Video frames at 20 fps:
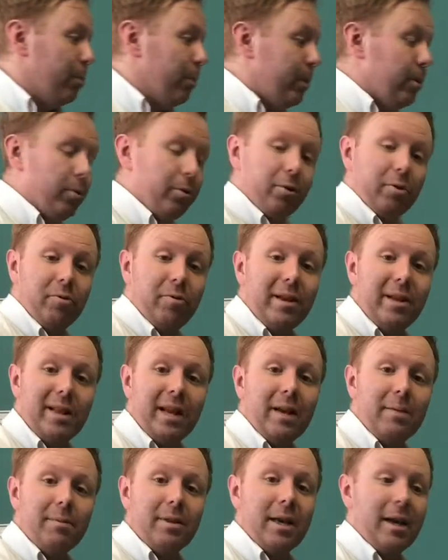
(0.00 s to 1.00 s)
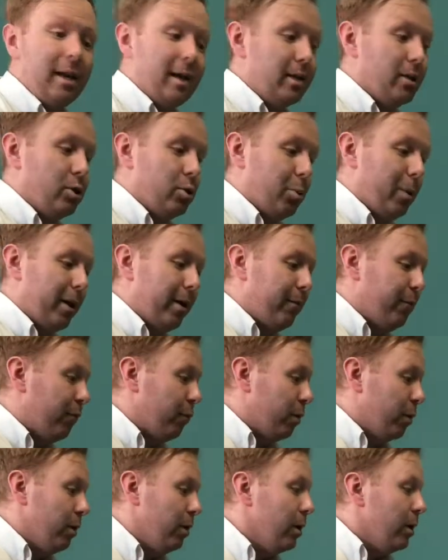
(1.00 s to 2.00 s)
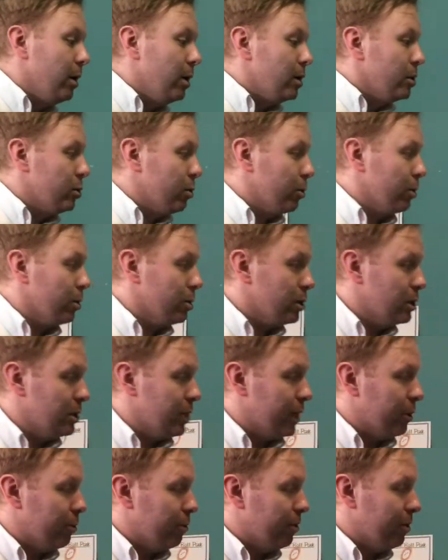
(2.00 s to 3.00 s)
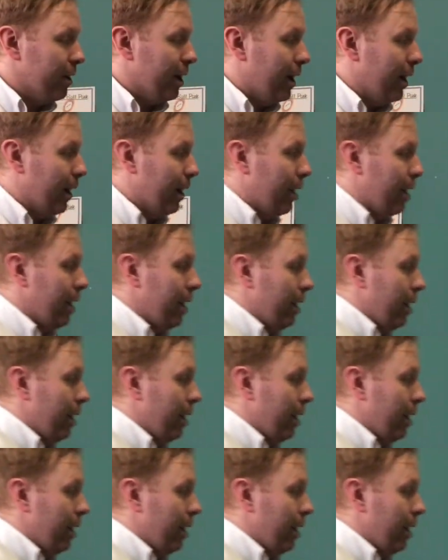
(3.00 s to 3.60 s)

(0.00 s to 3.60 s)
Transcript: We know 3 times 8 is 24, so we're going to stick with that.